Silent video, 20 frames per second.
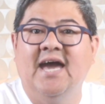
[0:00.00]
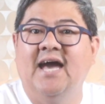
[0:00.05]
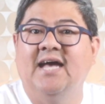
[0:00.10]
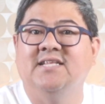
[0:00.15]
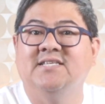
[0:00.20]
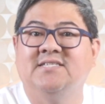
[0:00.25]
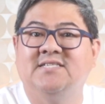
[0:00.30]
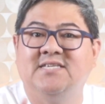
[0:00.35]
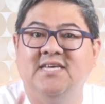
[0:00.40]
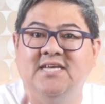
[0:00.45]

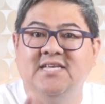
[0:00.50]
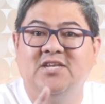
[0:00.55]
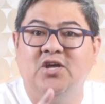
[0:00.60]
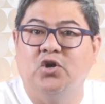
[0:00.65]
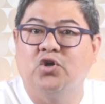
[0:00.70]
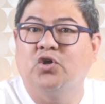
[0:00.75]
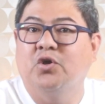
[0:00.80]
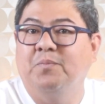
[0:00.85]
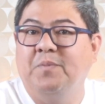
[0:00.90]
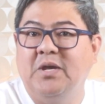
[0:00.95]
and see
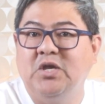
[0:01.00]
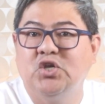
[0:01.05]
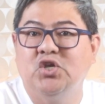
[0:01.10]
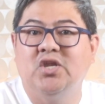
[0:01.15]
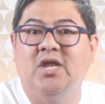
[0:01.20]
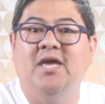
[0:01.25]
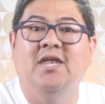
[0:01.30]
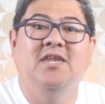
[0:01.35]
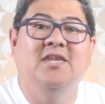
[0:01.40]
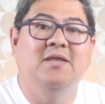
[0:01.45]
the
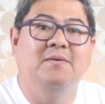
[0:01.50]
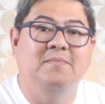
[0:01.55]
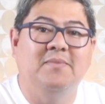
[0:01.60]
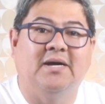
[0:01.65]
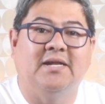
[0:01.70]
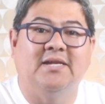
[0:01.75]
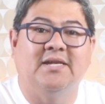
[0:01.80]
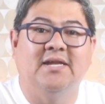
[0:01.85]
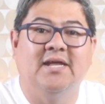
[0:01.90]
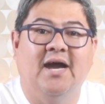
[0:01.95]
occupation in
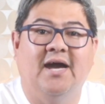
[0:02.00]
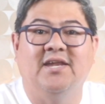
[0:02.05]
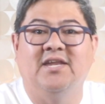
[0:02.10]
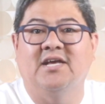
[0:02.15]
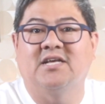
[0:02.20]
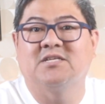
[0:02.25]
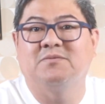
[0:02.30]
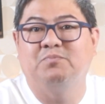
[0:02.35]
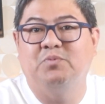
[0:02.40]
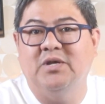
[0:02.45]
demand and
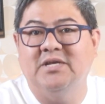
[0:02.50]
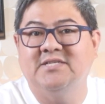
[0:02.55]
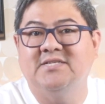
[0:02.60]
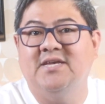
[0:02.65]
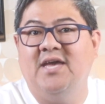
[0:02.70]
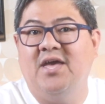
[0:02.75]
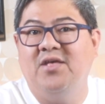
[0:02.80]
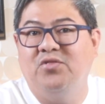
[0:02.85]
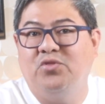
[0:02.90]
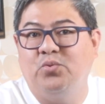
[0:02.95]
express
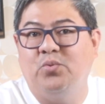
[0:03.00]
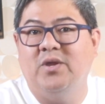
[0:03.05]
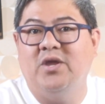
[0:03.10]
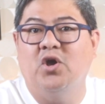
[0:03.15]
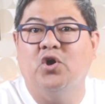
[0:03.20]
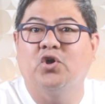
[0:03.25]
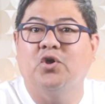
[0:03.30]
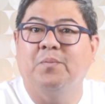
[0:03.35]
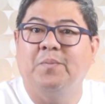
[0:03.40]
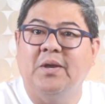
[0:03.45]
entry
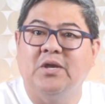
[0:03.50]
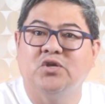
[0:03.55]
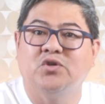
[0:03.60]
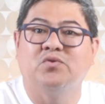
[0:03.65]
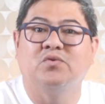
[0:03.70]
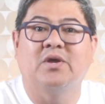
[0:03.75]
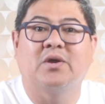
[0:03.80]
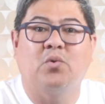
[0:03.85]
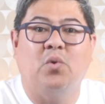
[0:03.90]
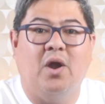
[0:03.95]

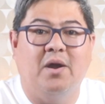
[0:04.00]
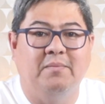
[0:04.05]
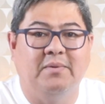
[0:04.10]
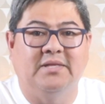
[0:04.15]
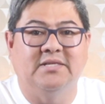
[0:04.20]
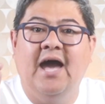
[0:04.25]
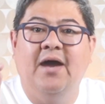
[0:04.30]
occupation requirement.